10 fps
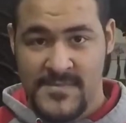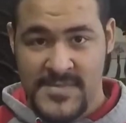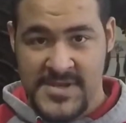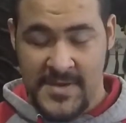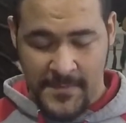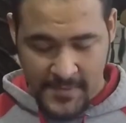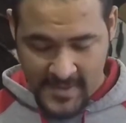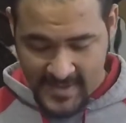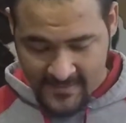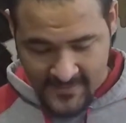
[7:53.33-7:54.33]
Simple
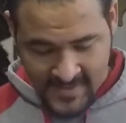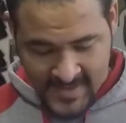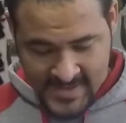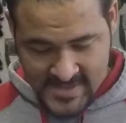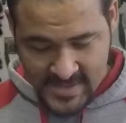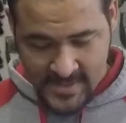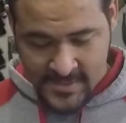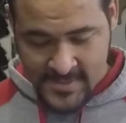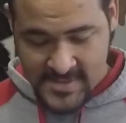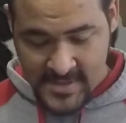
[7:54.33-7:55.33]
again, very easy to
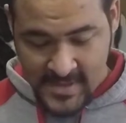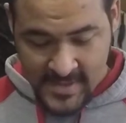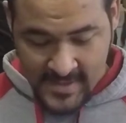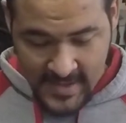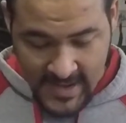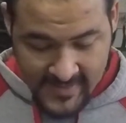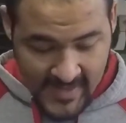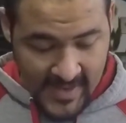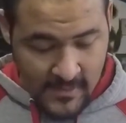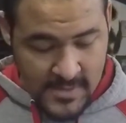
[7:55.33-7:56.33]
use, and
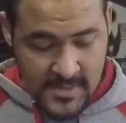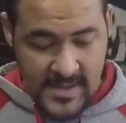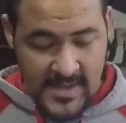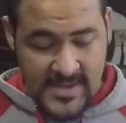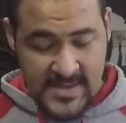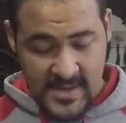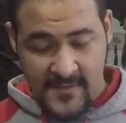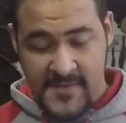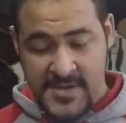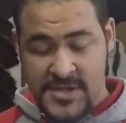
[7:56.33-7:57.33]
that is
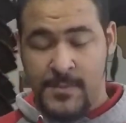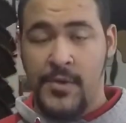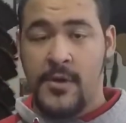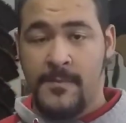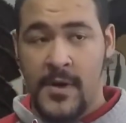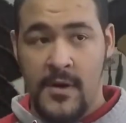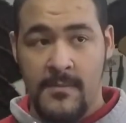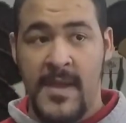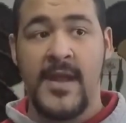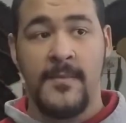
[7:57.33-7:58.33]
enough to spook a
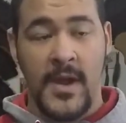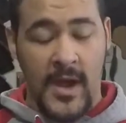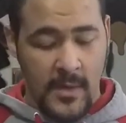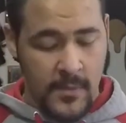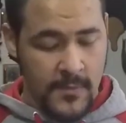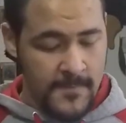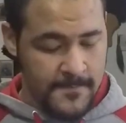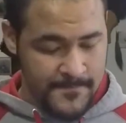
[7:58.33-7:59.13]
bird, make him gobble.